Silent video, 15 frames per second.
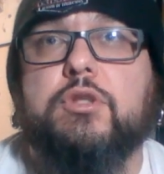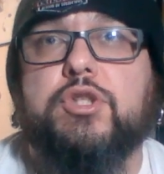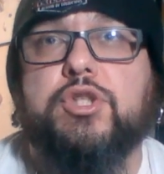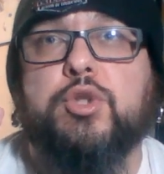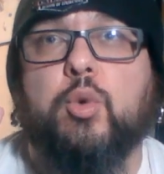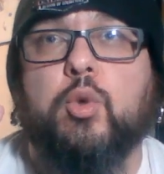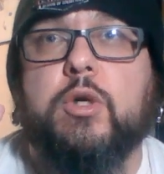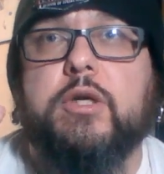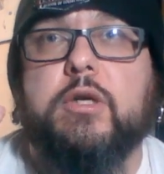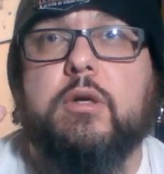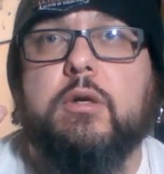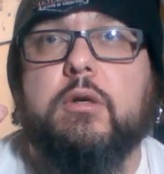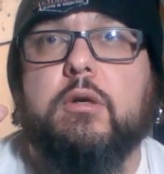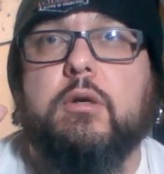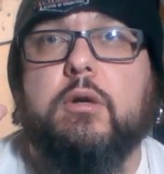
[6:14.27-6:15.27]
short
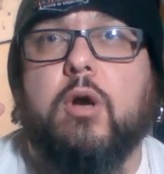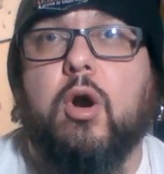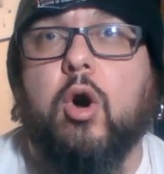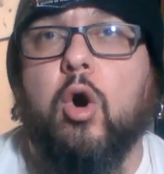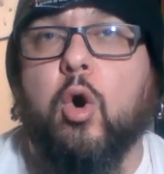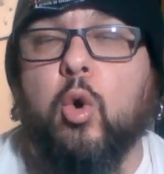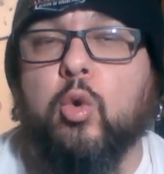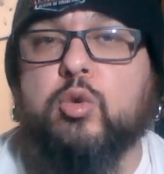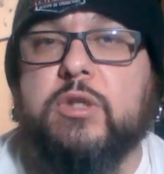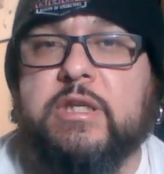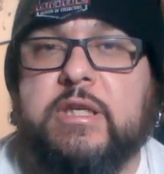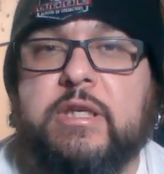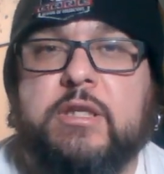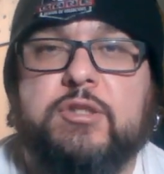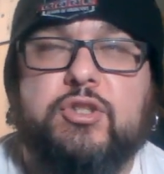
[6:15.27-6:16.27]

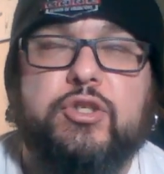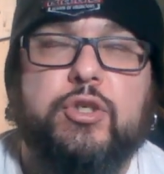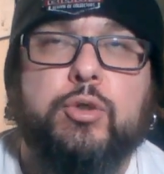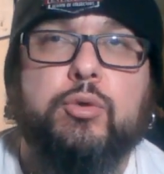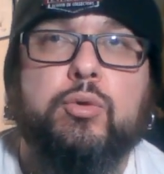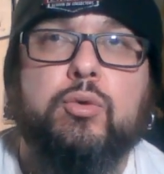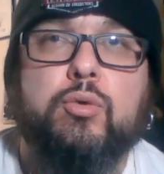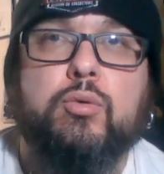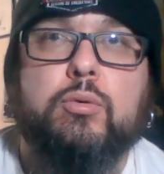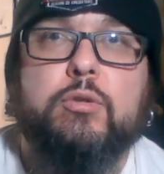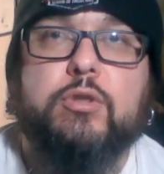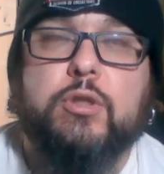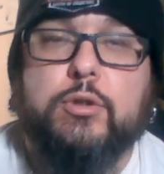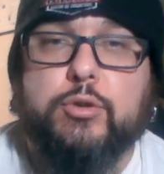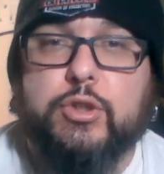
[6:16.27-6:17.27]
only to
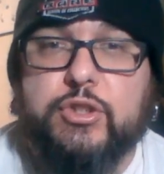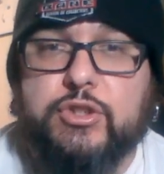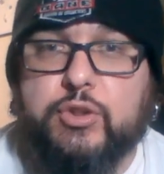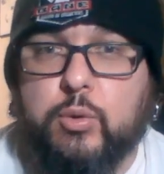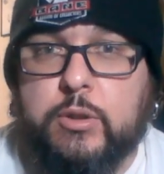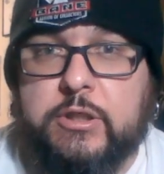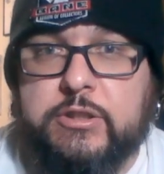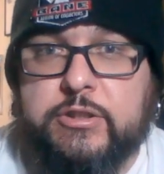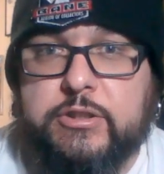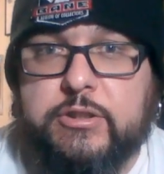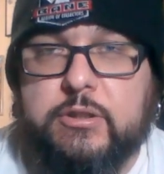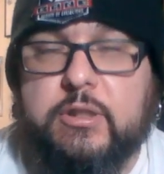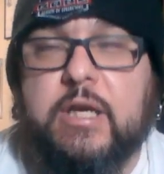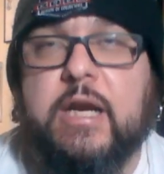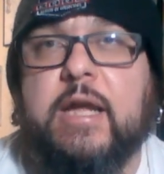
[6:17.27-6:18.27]
the
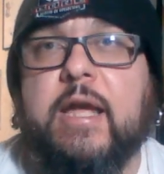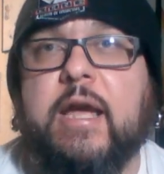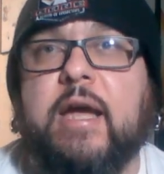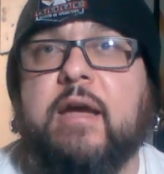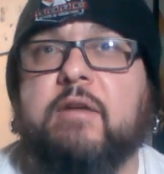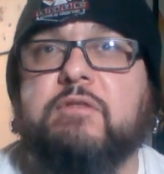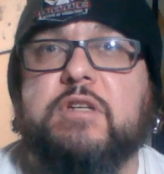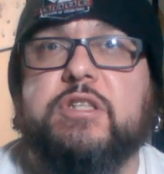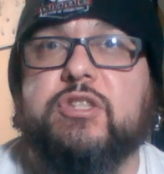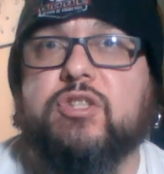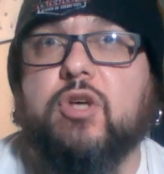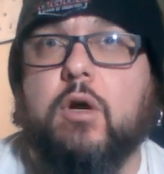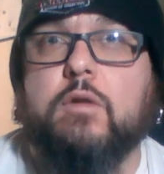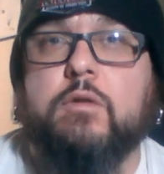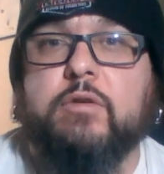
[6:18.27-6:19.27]
Luchasaurus that I have. He's
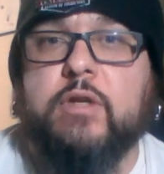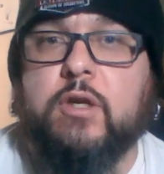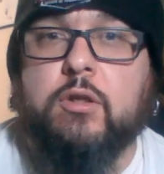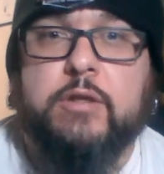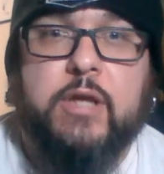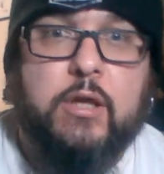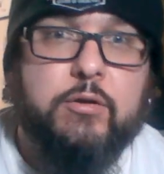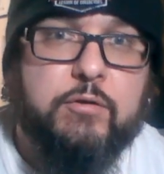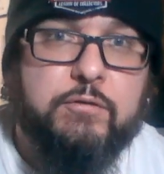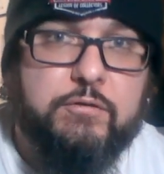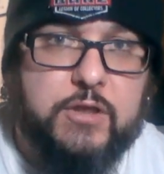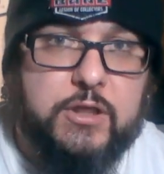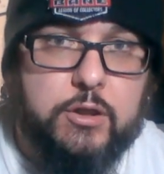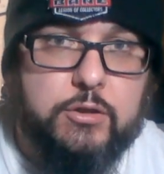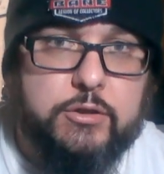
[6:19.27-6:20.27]
taller than all the other
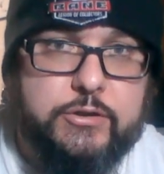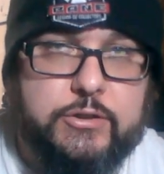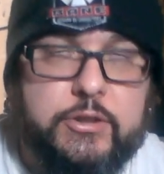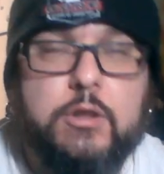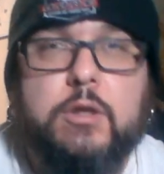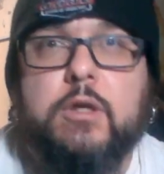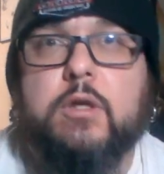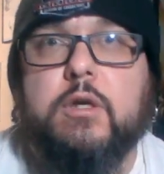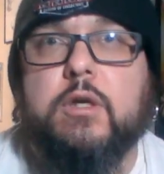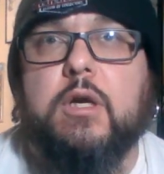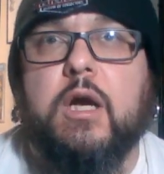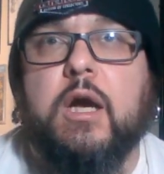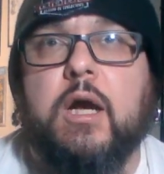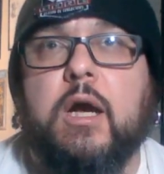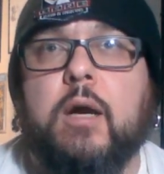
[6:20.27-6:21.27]
figures.
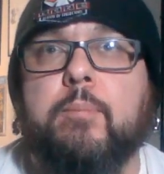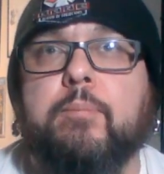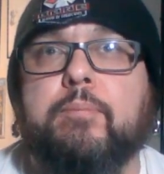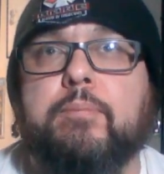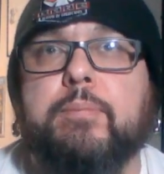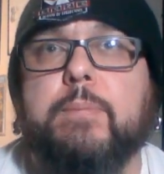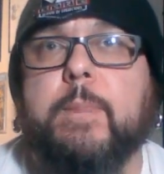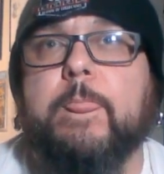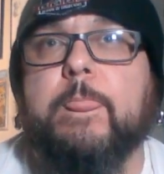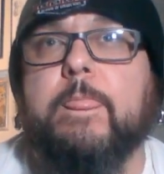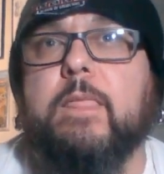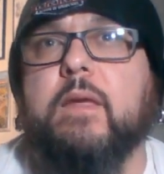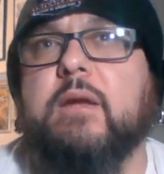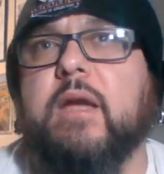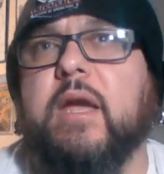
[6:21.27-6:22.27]
And
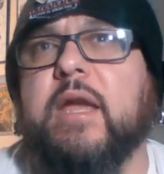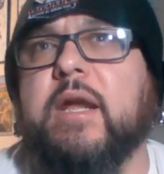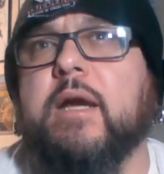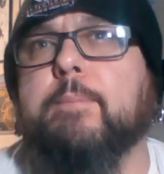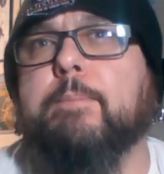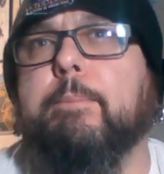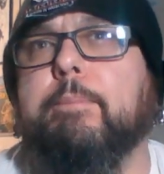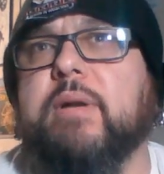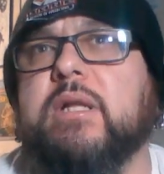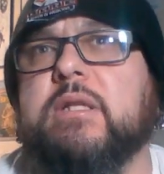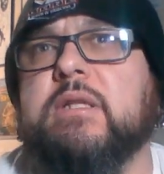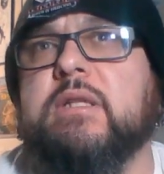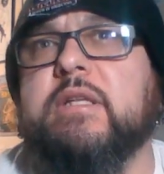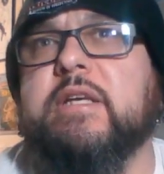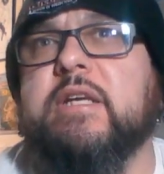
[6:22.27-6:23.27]
I
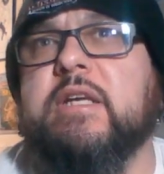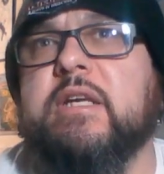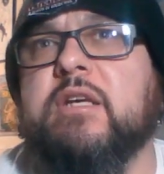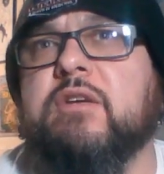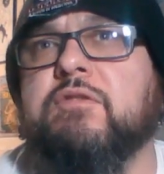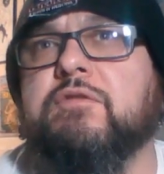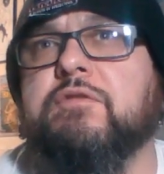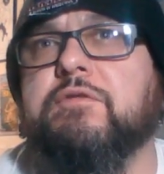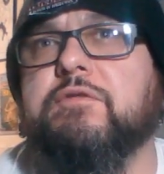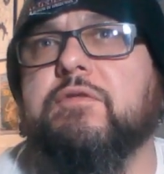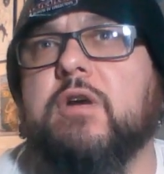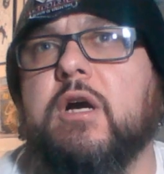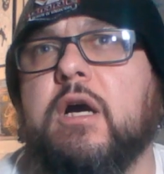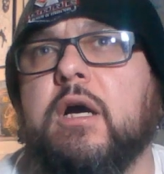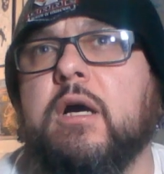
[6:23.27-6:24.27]
believe